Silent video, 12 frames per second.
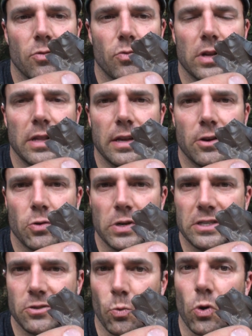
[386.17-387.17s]
really
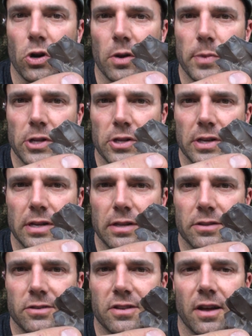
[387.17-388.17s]
increase the workability of
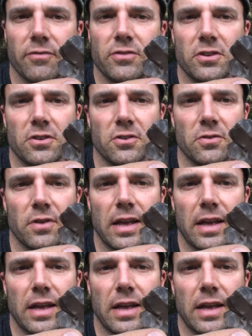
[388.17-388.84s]
this stuff too